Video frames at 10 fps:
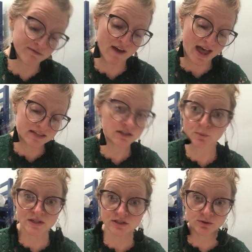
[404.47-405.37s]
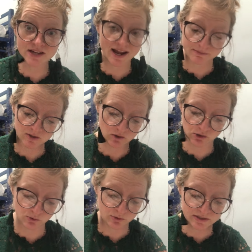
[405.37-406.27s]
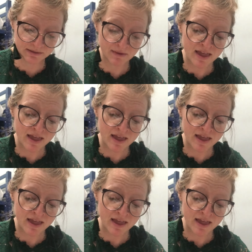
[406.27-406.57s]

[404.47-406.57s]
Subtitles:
fast. There was no time to lose.